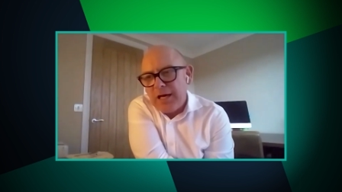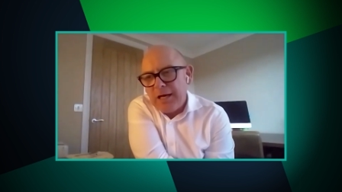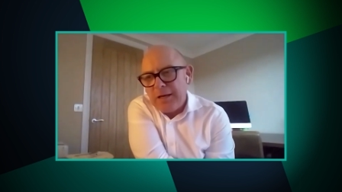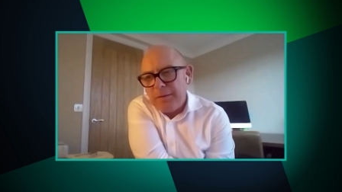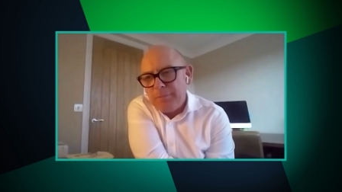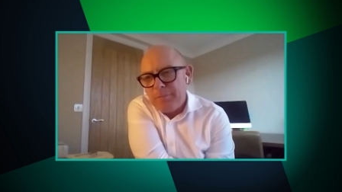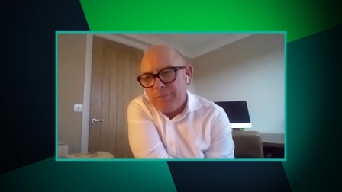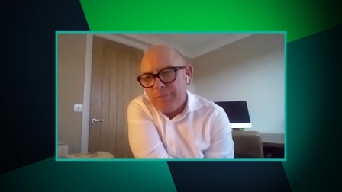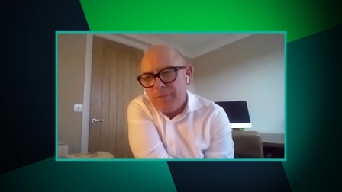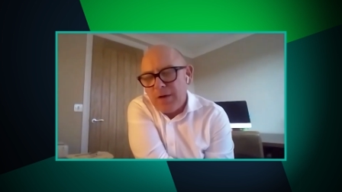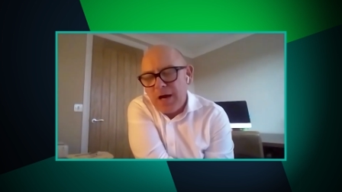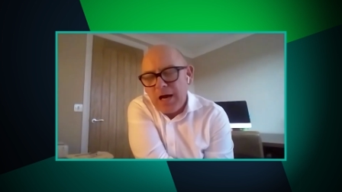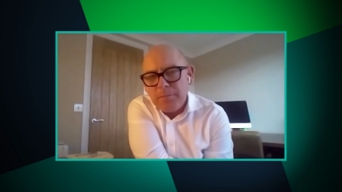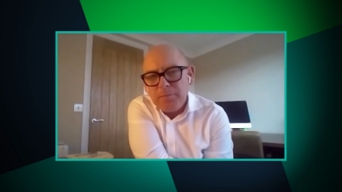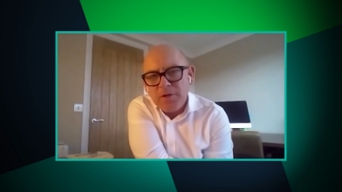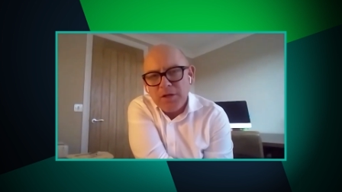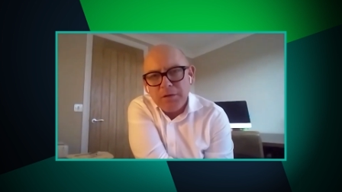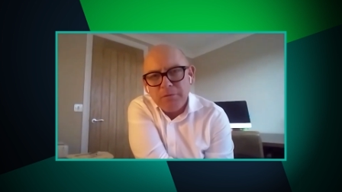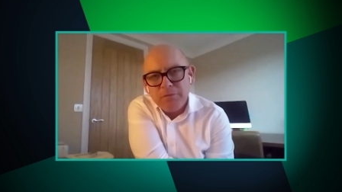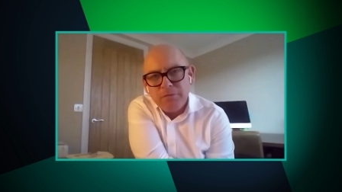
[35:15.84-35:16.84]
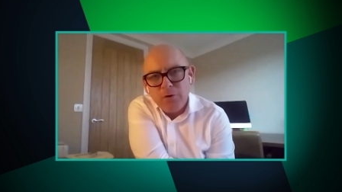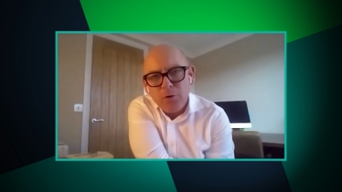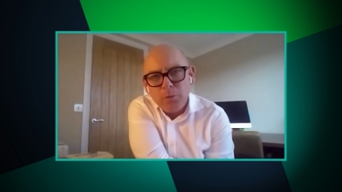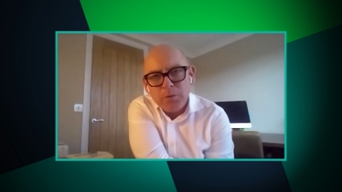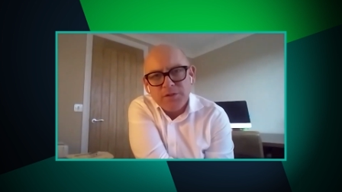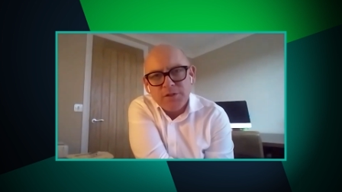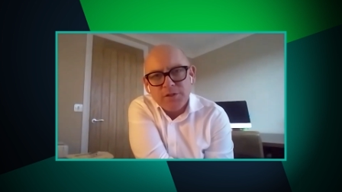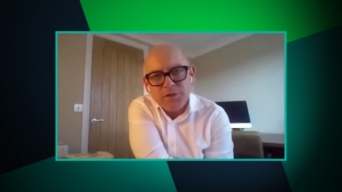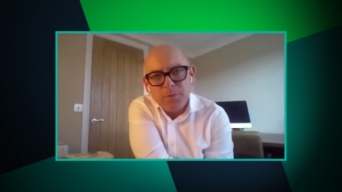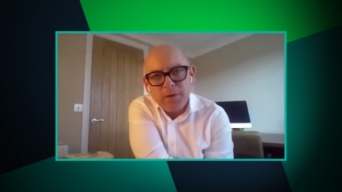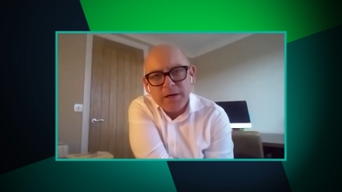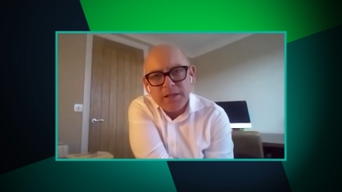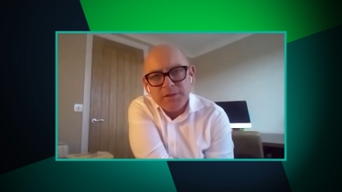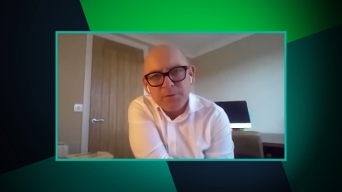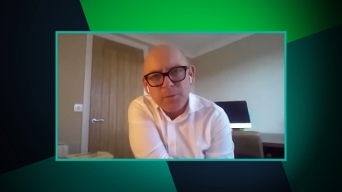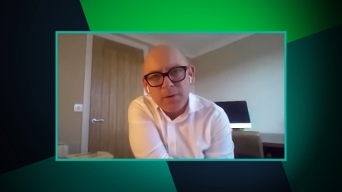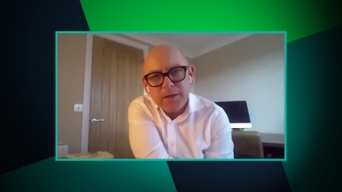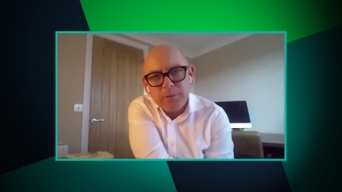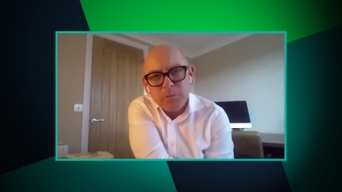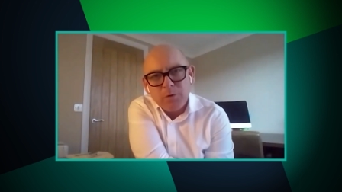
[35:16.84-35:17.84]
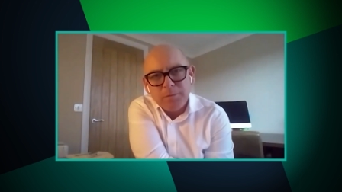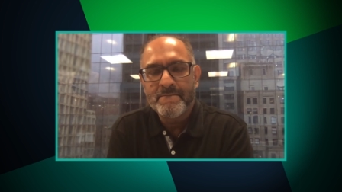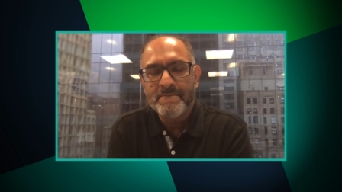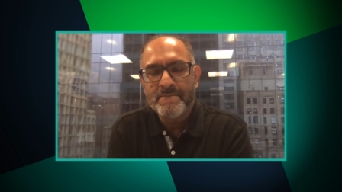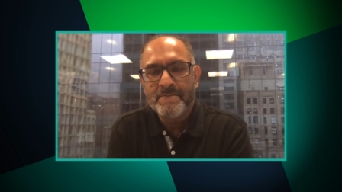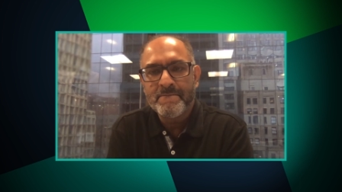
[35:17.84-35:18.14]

um, I'm looking forward to 2021.